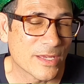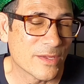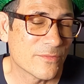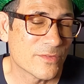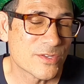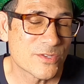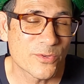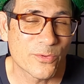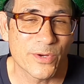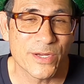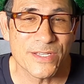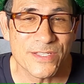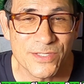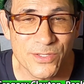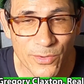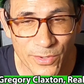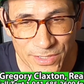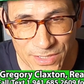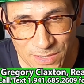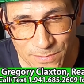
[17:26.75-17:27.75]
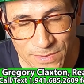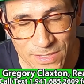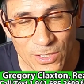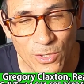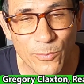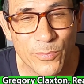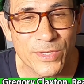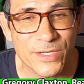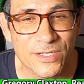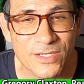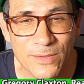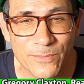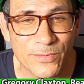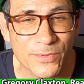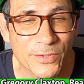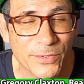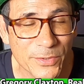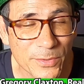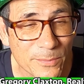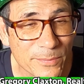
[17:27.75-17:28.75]
Inventory is going to be opening up
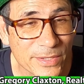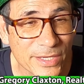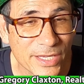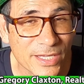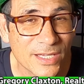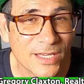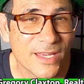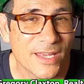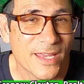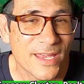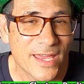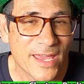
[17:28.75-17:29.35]
a little bit.